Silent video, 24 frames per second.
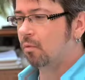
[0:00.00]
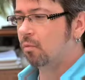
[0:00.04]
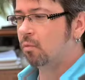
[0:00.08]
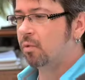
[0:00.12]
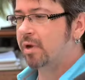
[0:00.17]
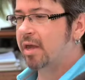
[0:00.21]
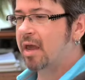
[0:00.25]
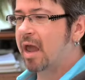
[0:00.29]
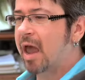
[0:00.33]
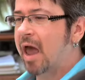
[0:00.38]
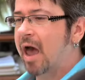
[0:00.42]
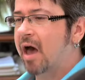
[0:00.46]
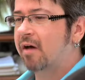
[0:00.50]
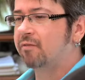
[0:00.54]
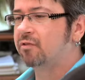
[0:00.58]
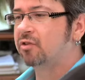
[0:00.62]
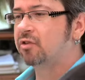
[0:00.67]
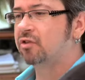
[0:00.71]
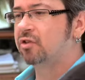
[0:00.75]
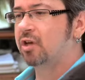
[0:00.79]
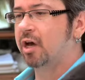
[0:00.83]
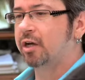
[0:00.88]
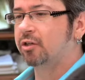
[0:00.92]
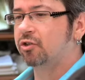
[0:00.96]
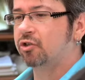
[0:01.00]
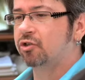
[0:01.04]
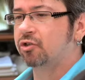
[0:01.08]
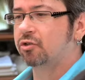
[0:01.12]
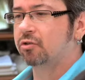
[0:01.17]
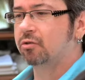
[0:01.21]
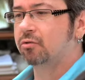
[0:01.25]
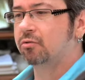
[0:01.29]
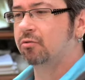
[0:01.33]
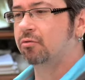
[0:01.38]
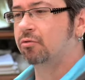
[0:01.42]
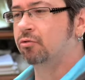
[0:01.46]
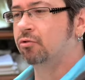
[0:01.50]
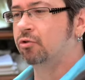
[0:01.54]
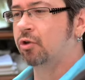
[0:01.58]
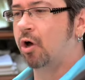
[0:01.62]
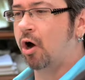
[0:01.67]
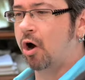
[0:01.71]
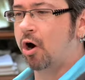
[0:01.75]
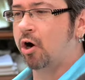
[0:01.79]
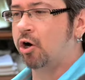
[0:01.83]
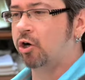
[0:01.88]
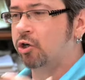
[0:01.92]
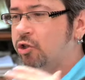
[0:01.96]
we have such
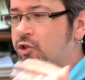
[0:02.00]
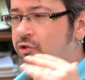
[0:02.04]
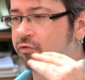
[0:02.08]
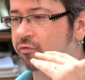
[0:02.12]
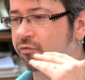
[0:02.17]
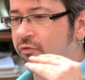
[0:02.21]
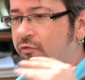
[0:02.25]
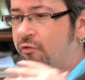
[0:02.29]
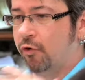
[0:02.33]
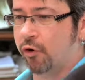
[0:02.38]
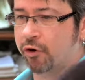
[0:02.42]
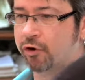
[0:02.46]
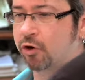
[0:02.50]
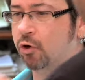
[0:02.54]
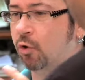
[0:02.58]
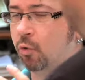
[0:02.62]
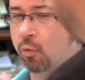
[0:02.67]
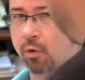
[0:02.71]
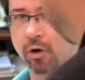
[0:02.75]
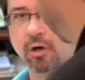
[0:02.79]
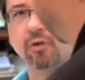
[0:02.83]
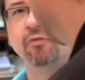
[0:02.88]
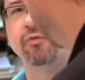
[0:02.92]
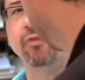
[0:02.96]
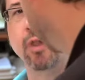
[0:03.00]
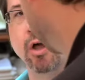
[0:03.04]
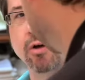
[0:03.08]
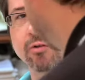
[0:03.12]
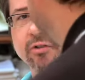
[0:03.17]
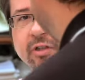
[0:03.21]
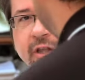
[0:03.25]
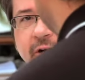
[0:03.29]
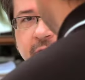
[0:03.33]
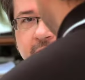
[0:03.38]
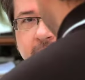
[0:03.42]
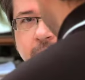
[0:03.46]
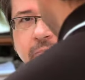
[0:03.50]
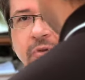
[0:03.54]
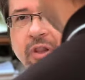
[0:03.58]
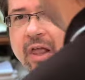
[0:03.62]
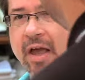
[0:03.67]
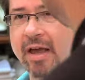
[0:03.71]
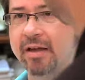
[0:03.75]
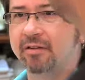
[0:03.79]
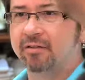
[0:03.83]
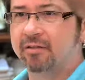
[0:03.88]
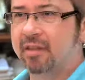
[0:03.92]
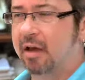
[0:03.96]
large vertical workflows that are in
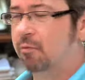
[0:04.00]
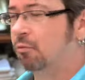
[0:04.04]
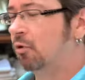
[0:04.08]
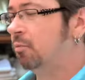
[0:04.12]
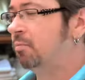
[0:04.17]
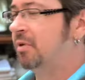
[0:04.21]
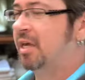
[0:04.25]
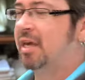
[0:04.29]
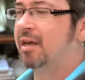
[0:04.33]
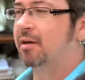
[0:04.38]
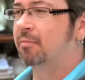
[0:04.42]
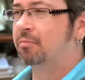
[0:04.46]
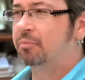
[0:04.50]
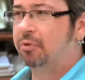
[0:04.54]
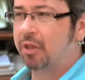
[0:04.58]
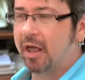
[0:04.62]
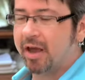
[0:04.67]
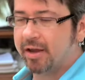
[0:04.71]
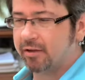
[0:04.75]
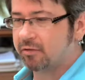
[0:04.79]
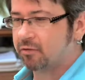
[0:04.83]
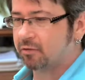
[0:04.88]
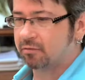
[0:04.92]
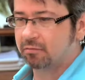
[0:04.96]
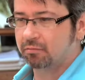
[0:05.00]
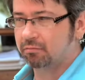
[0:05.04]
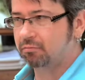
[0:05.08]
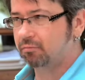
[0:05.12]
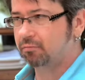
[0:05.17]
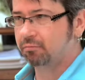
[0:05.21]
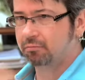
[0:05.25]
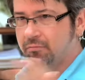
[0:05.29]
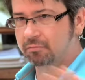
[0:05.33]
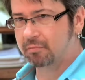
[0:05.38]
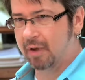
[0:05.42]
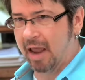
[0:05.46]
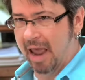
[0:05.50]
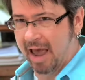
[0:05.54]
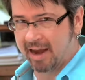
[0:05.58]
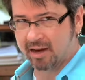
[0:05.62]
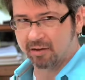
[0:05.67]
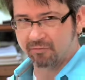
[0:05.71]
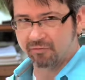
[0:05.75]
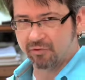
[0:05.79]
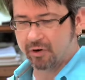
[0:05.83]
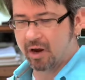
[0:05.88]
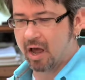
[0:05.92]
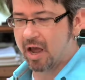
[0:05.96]
place that will be in place ad
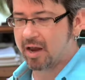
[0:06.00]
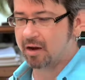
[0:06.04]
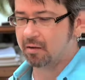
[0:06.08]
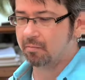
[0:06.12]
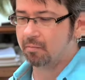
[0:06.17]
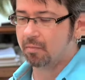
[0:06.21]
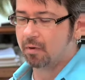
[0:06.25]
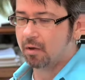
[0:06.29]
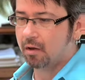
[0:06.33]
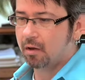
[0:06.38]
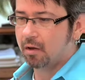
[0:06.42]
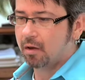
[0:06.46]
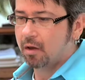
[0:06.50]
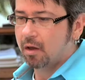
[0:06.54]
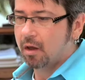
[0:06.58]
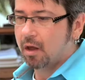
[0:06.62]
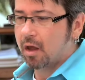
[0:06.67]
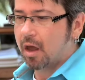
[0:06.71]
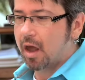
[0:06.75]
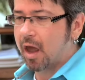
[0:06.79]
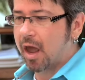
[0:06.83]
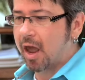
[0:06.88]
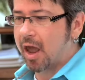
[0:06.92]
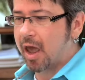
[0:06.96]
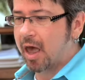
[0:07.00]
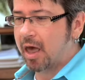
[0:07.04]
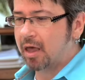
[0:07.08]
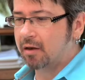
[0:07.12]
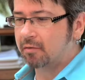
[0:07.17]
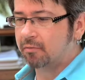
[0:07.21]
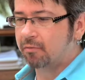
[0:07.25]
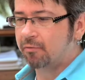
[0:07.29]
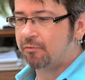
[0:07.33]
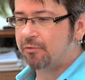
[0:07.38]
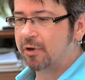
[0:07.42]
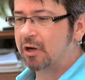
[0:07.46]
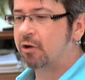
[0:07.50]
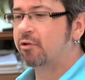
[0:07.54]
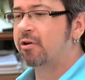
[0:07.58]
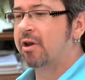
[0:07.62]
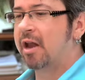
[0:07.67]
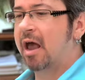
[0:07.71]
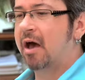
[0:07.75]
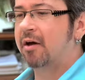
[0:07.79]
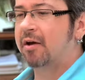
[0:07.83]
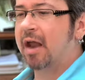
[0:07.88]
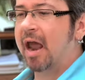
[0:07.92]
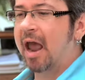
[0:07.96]
infinitum and
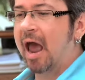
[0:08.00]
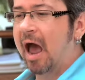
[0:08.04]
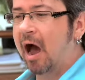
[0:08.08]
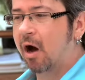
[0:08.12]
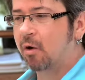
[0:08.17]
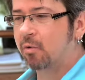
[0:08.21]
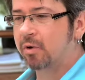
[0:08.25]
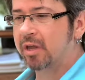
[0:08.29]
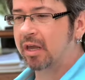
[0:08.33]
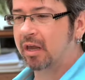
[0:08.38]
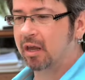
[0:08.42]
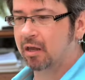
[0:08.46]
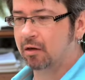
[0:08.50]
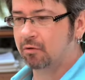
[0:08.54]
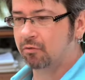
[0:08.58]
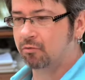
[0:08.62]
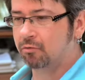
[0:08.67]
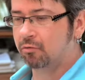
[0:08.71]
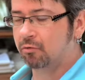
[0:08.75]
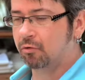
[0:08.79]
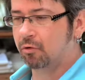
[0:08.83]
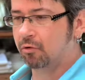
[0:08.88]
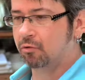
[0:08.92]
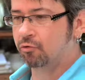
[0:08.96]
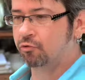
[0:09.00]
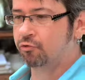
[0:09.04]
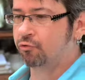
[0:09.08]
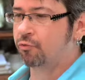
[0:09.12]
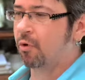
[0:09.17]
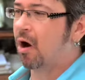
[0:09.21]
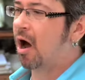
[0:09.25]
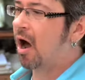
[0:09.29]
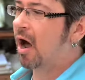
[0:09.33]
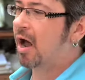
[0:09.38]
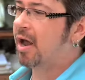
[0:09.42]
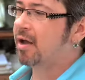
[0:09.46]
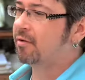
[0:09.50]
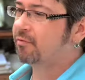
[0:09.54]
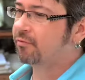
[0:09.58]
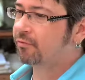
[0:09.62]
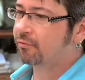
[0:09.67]
figuring out how we can drive